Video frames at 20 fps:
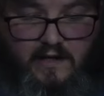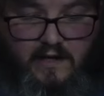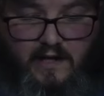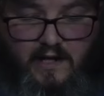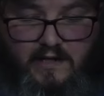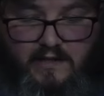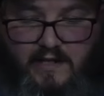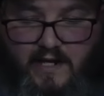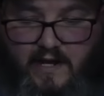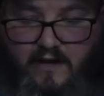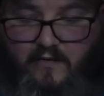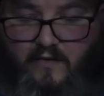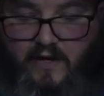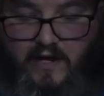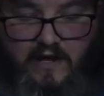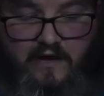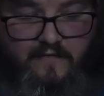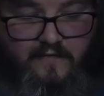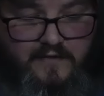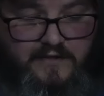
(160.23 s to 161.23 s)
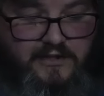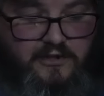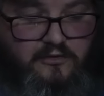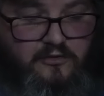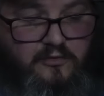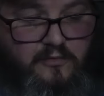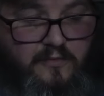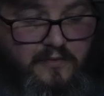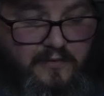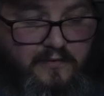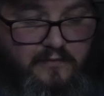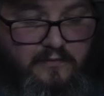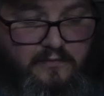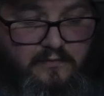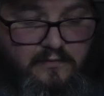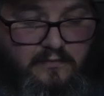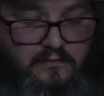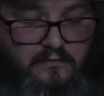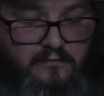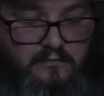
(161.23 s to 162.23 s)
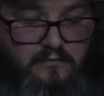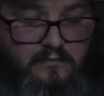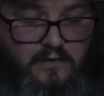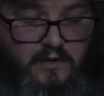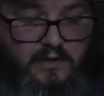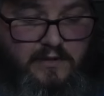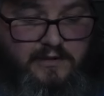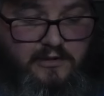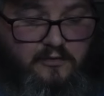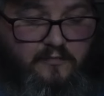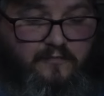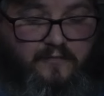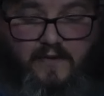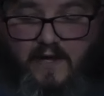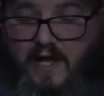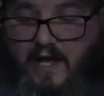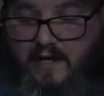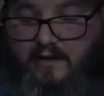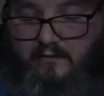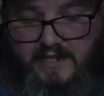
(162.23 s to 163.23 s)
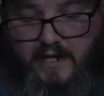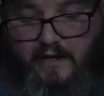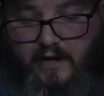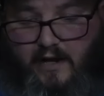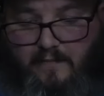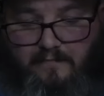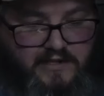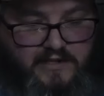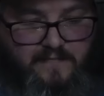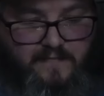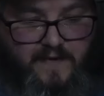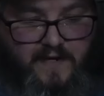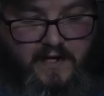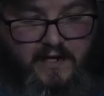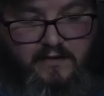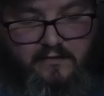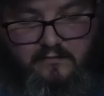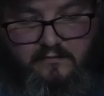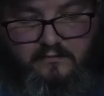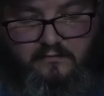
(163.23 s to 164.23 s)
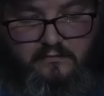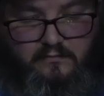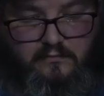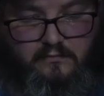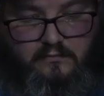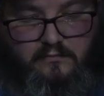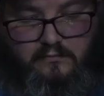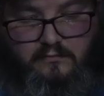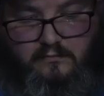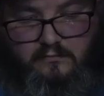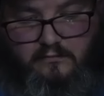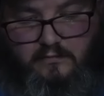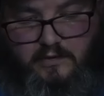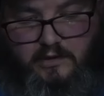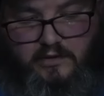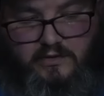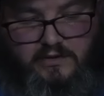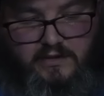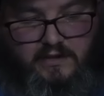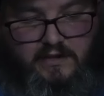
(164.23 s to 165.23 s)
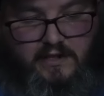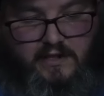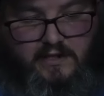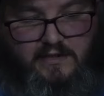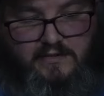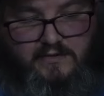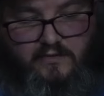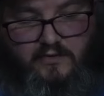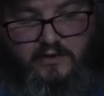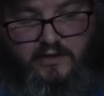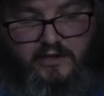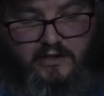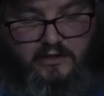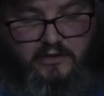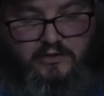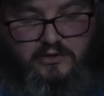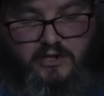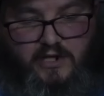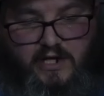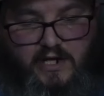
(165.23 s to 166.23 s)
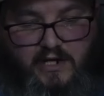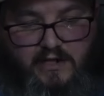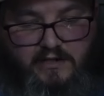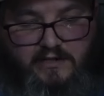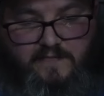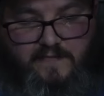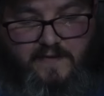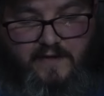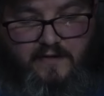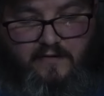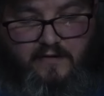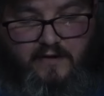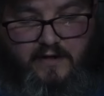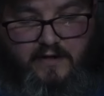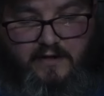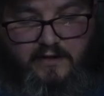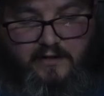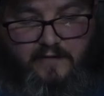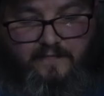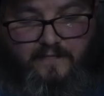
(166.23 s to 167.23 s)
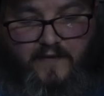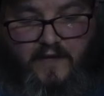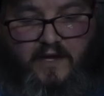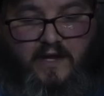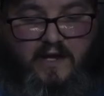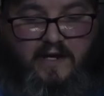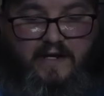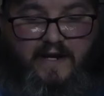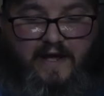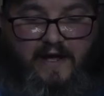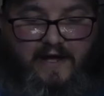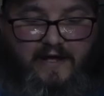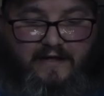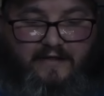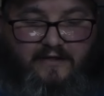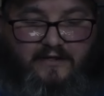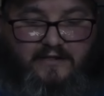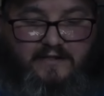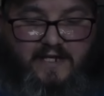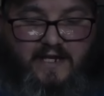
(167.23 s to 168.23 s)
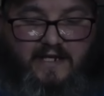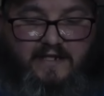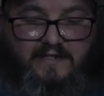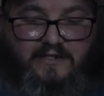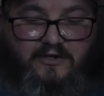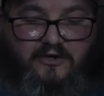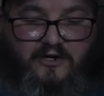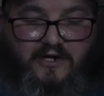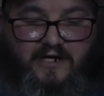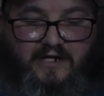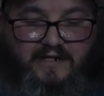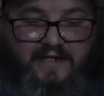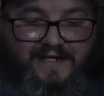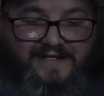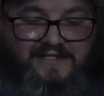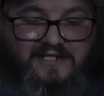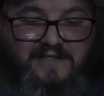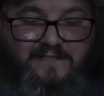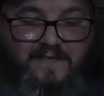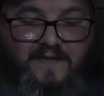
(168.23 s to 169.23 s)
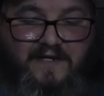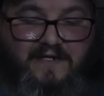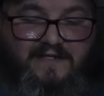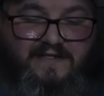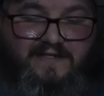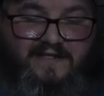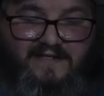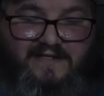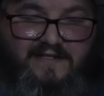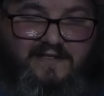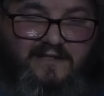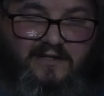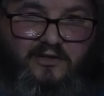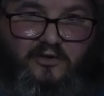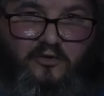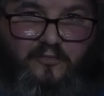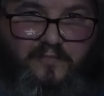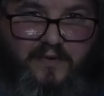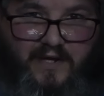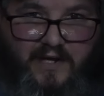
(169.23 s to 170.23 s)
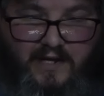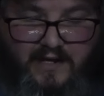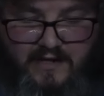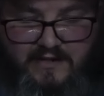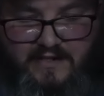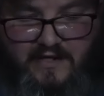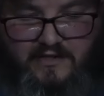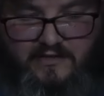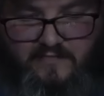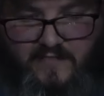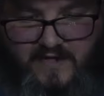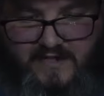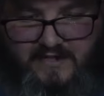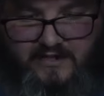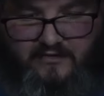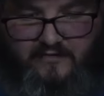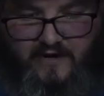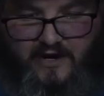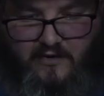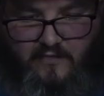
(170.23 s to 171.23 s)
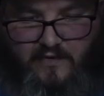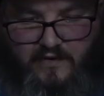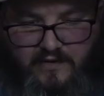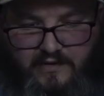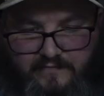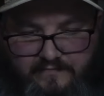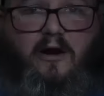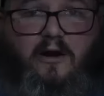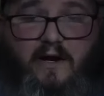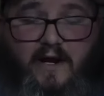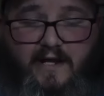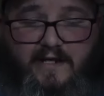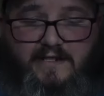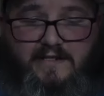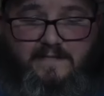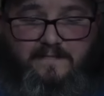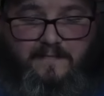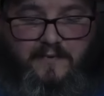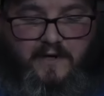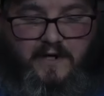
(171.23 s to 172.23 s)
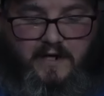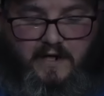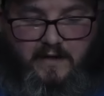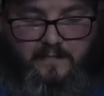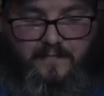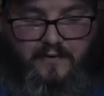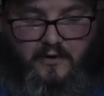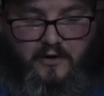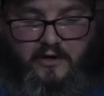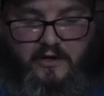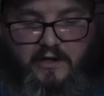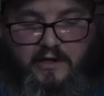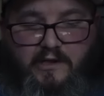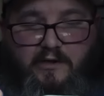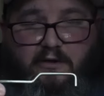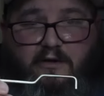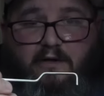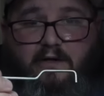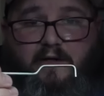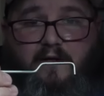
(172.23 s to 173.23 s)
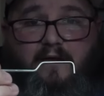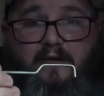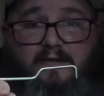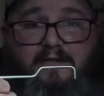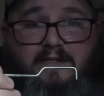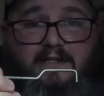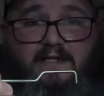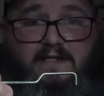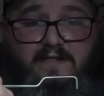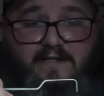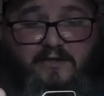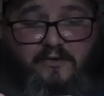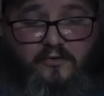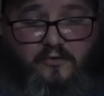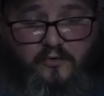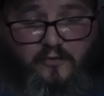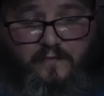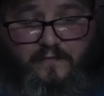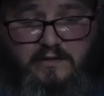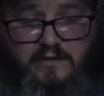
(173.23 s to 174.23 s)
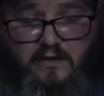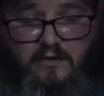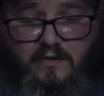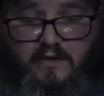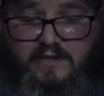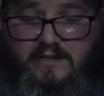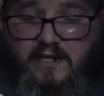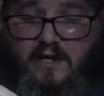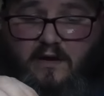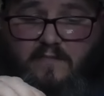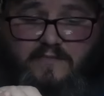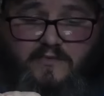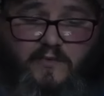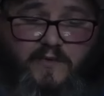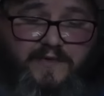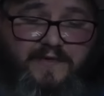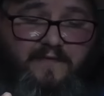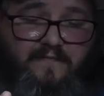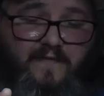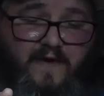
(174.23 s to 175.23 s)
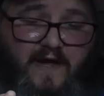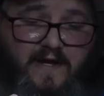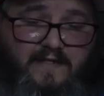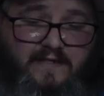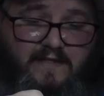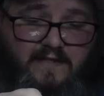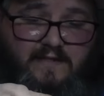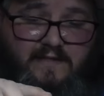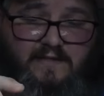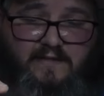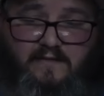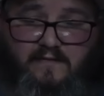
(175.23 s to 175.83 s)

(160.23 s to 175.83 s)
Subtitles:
and now we have a tube fly set up. Spin it using this, or you can use your hand to spin it right here. Now it looks like it's crooked. That's just because this is a little bent because I was messing around with it. Our next pretty neat part here is this tool. So this comes with the vices,